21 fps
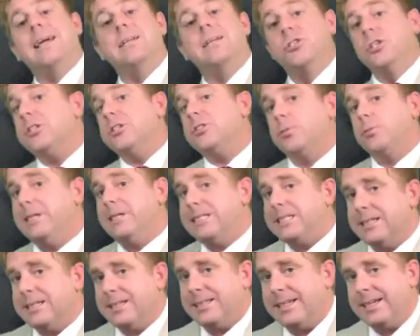And just
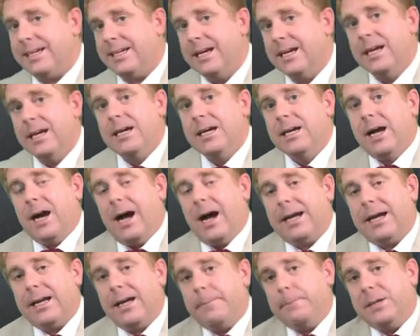recently,
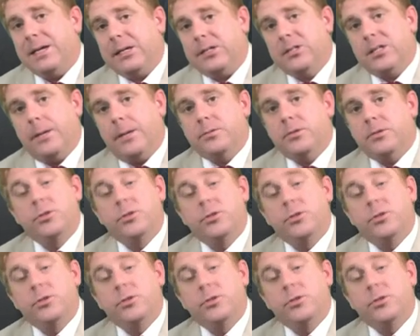I got picked up to do